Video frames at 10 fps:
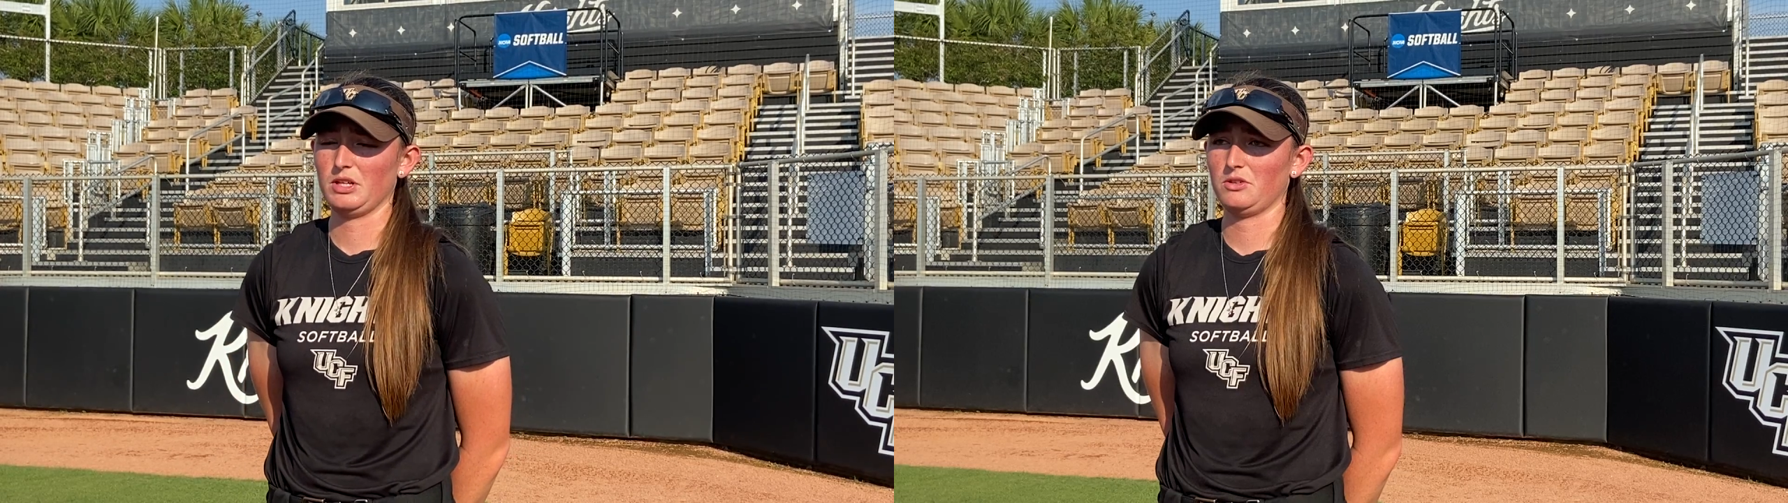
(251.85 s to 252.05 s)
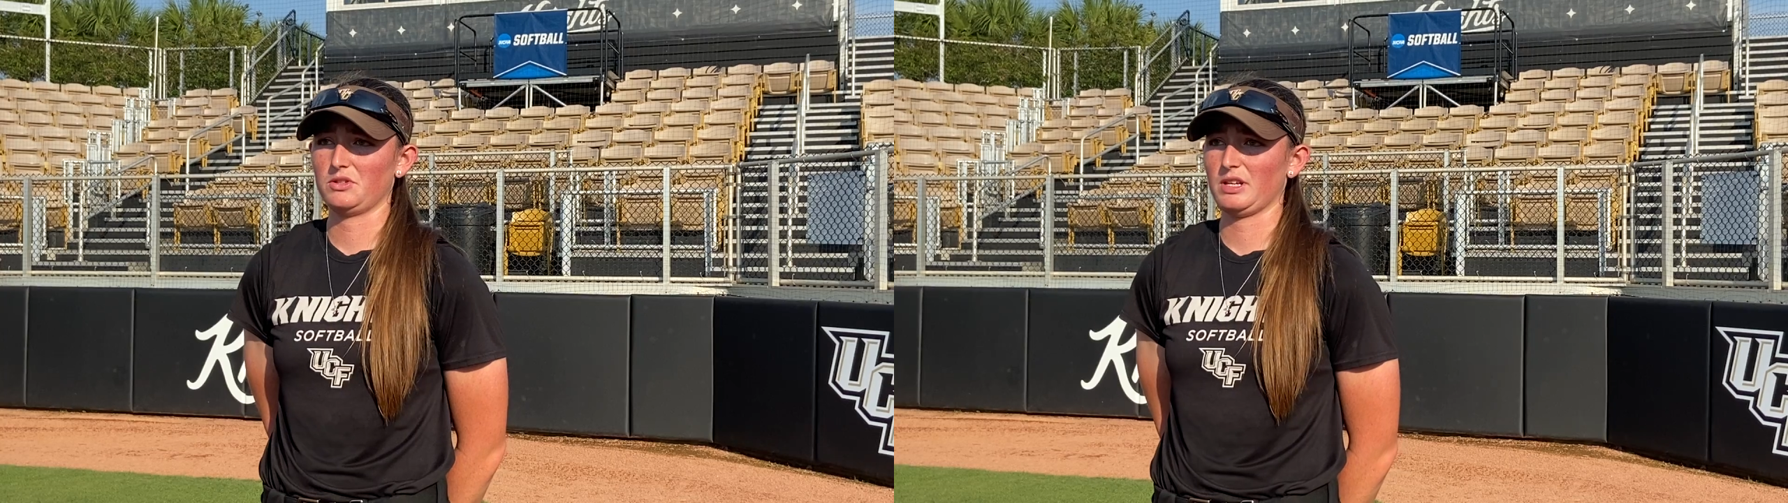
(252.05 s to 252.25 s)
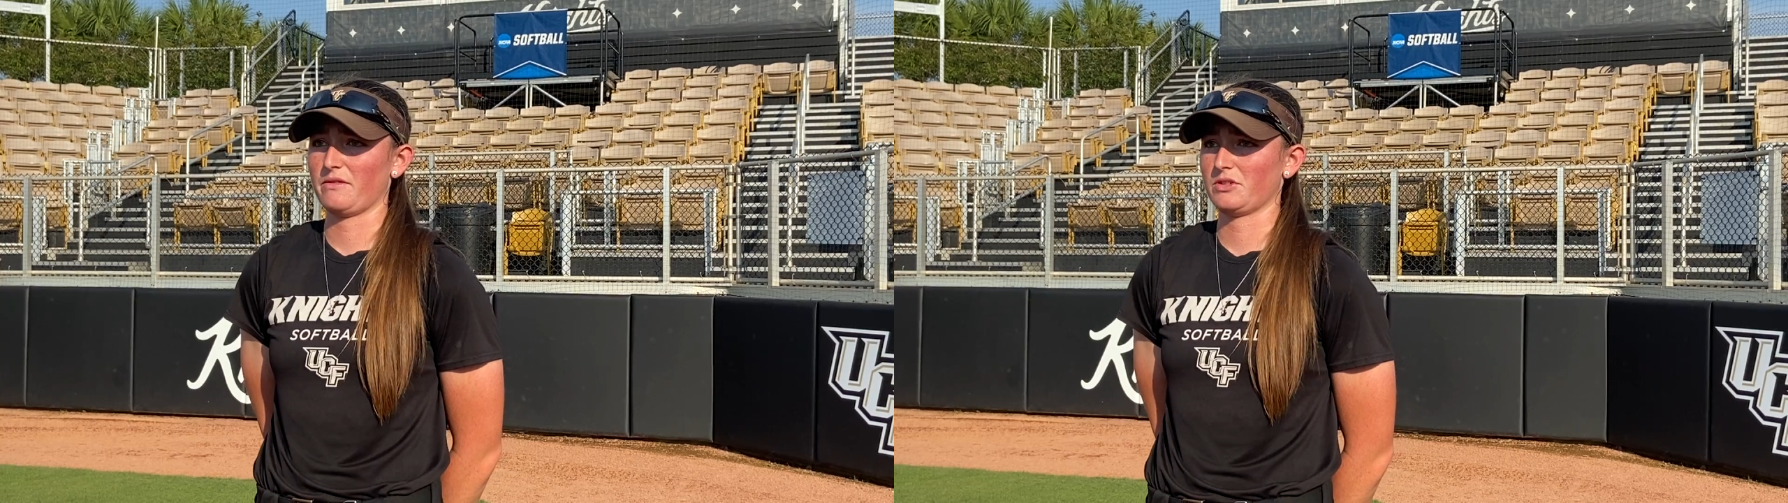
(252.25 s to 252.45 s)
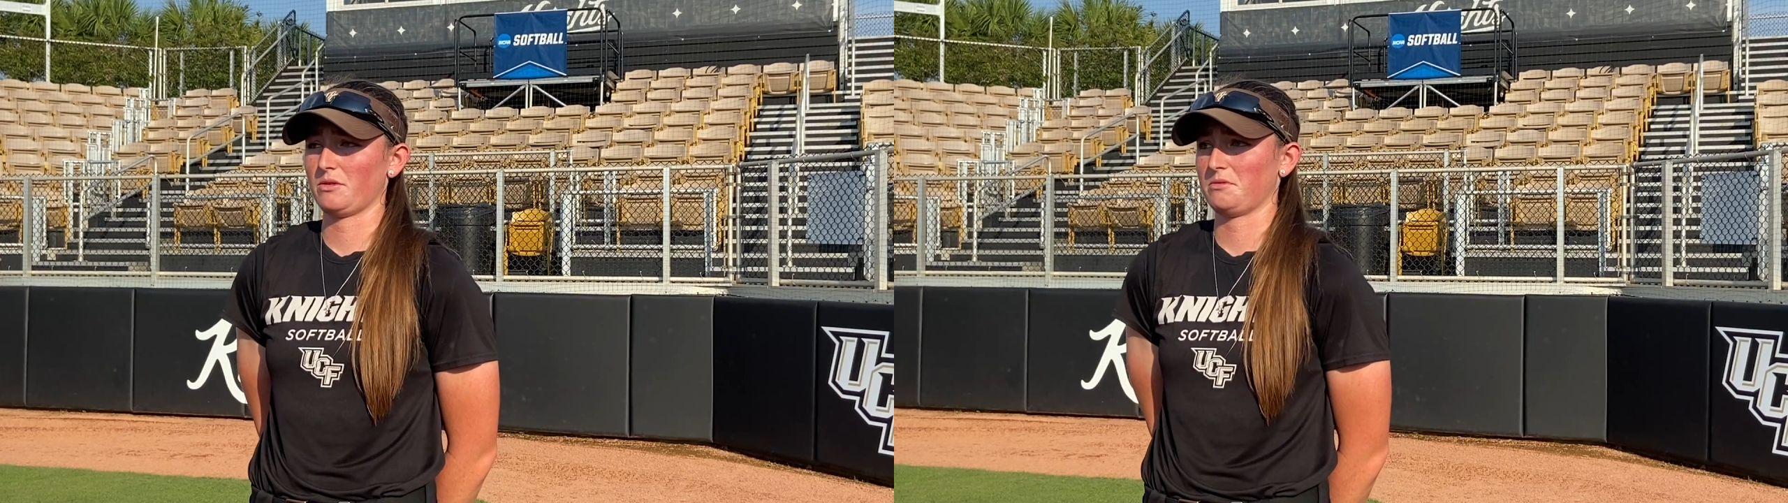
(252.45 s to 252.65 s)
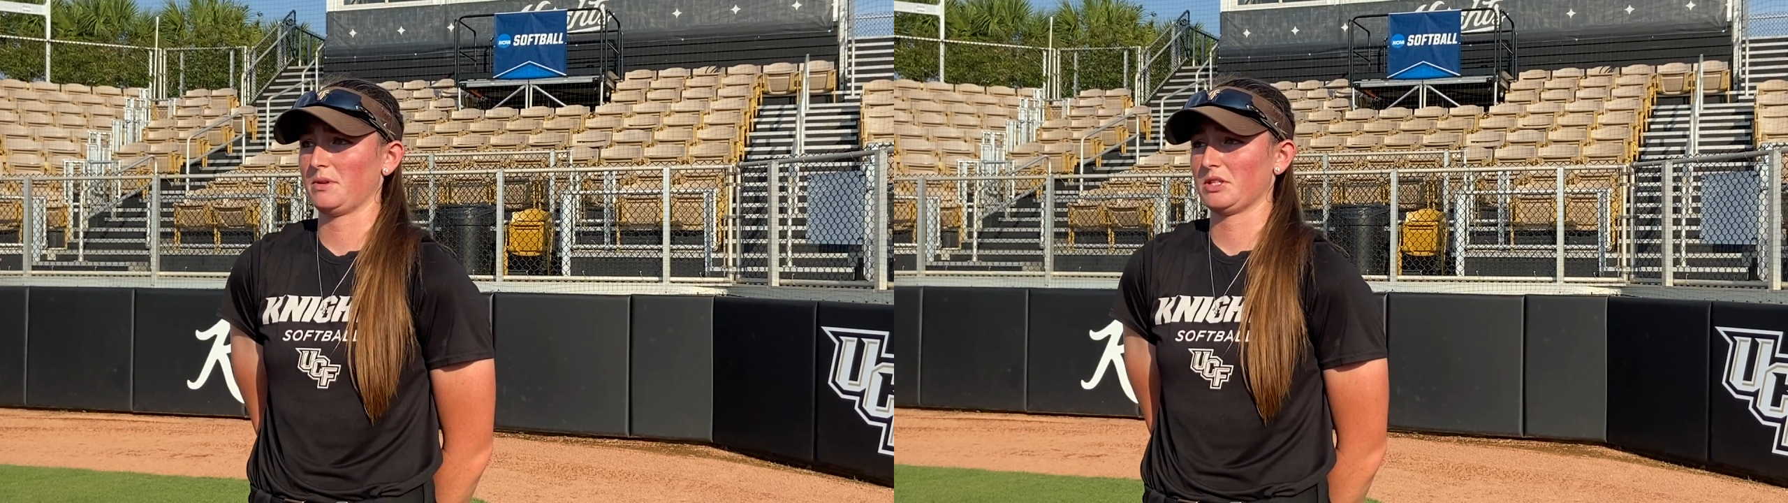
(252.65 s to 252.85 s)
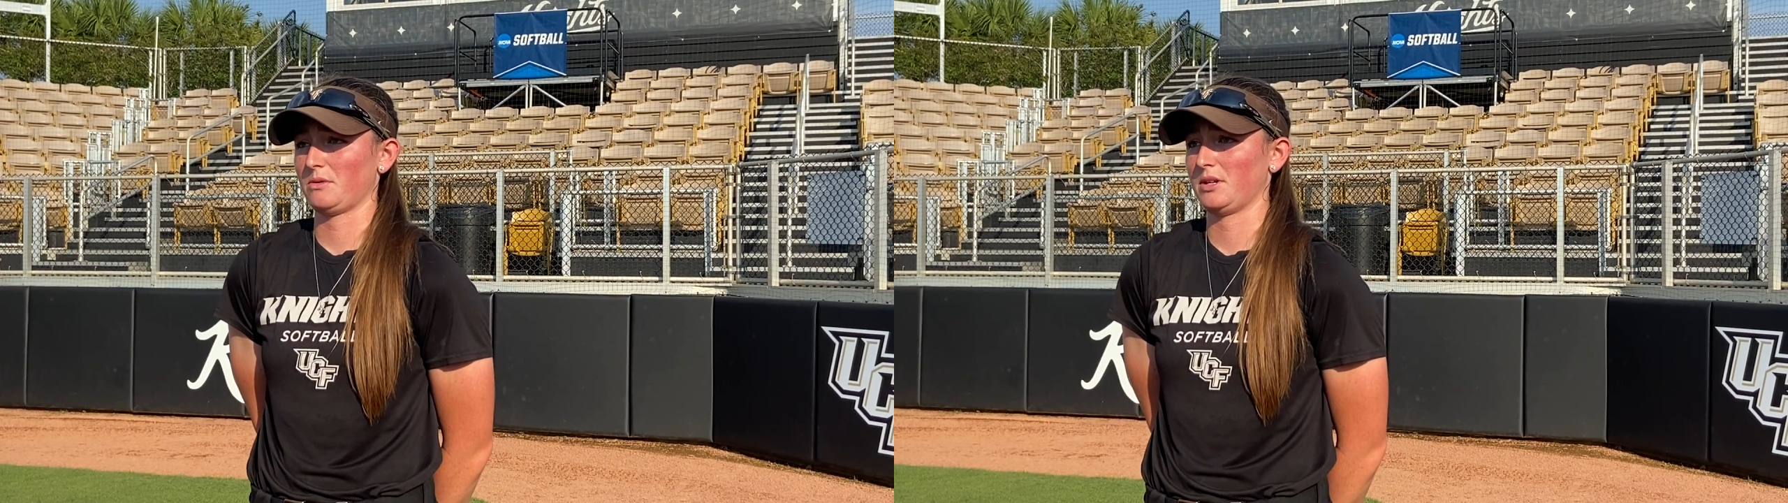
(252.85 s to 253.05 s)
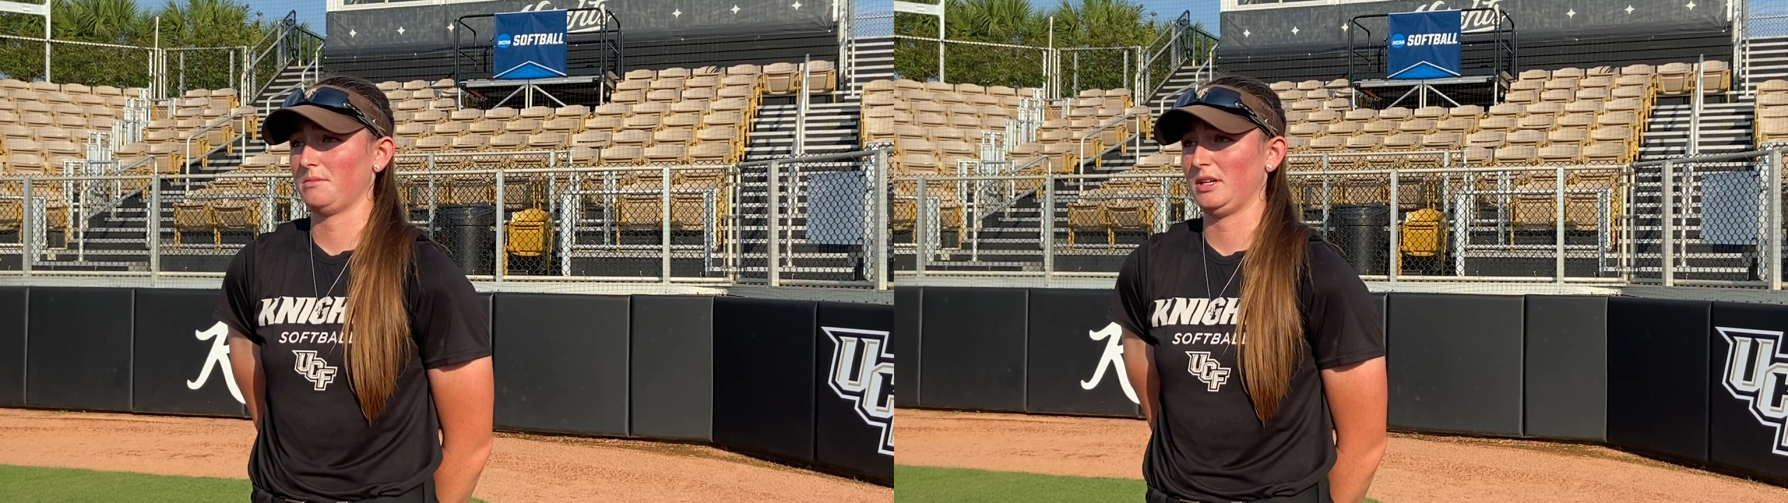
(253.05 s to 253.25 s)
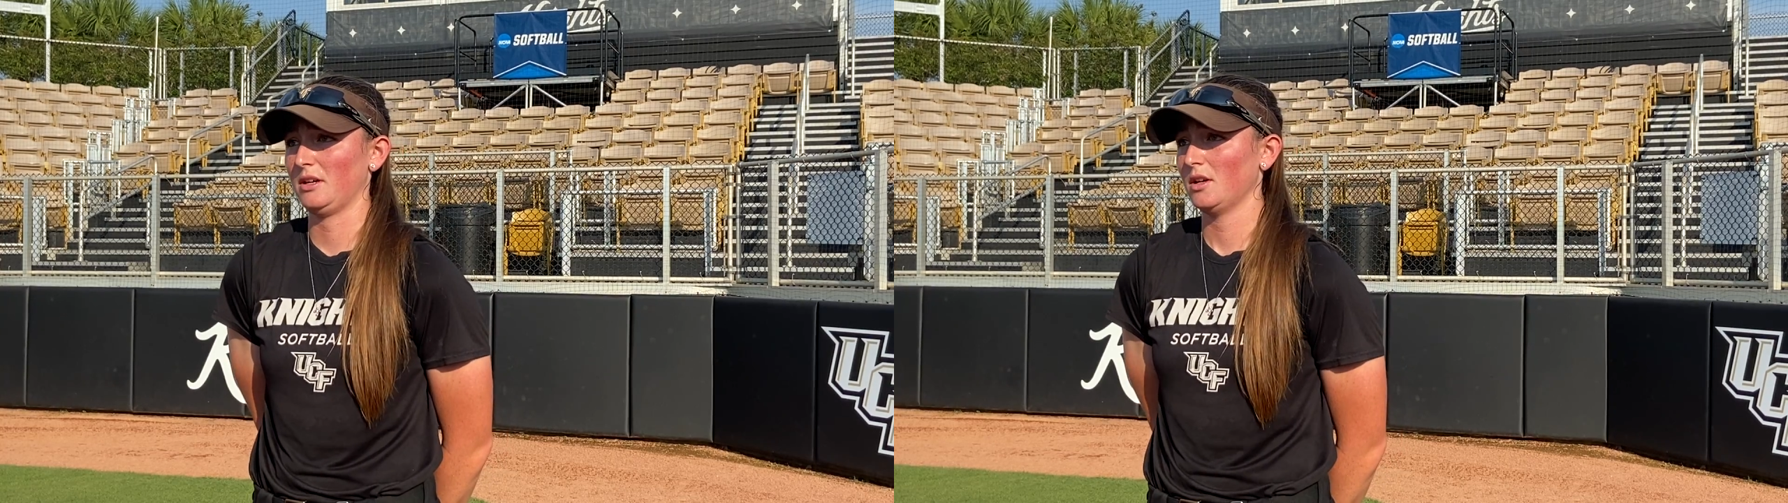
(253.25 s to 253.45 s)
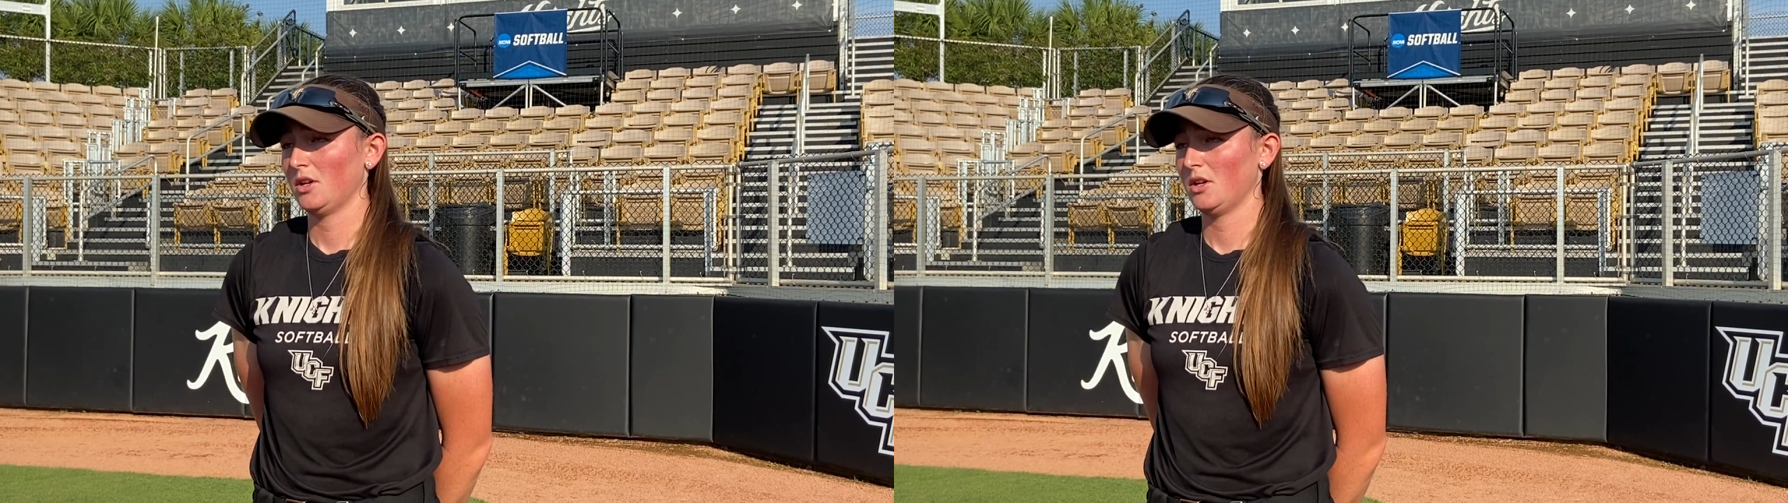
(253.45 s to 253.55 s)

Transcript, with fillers: UCF is always a place I wanted to be.